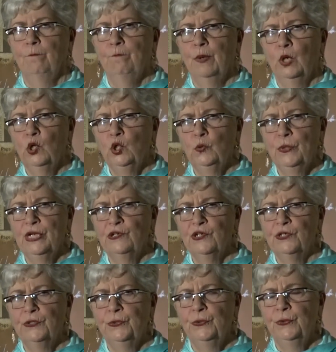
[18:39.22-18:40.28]
burglary
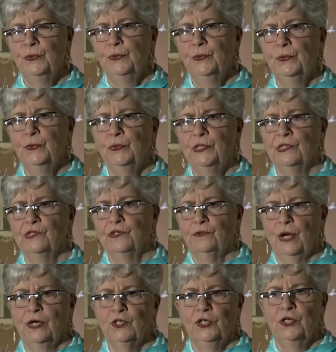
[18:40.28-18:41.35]
to
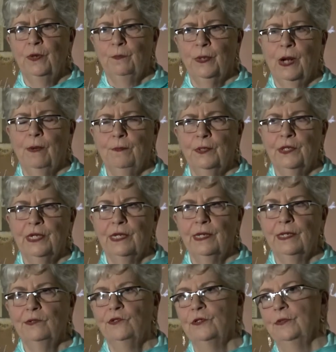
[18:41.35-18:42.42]
destruction of
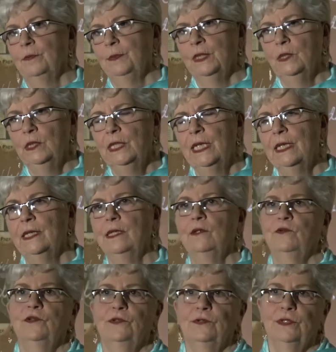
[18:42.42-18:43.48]
property to the
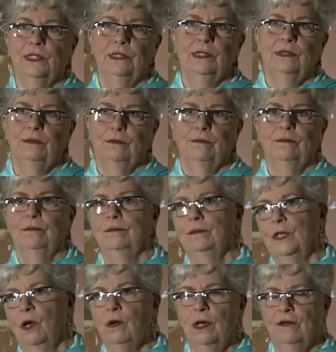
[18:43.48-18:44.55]
building, to the,
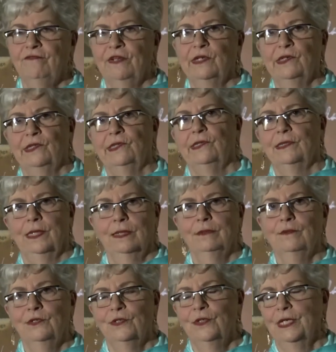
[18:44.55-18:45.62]
the office,
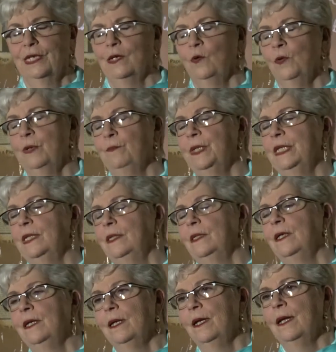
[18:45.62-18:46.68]
to the equipment,
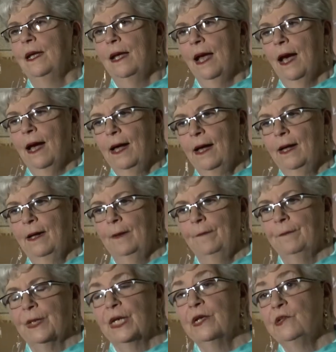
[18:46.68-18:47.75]

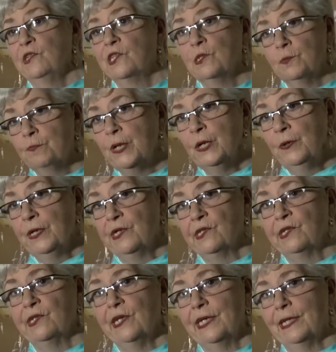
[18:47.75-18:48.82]
um,
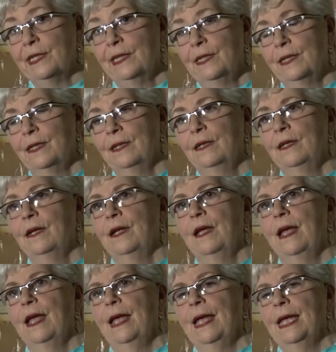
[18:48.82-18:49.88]
conspiracy,
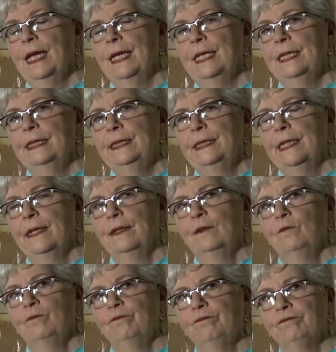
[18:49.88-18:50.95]
and
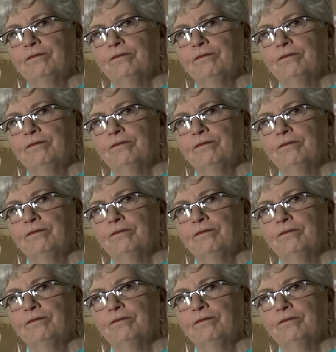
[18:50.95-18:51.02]
um,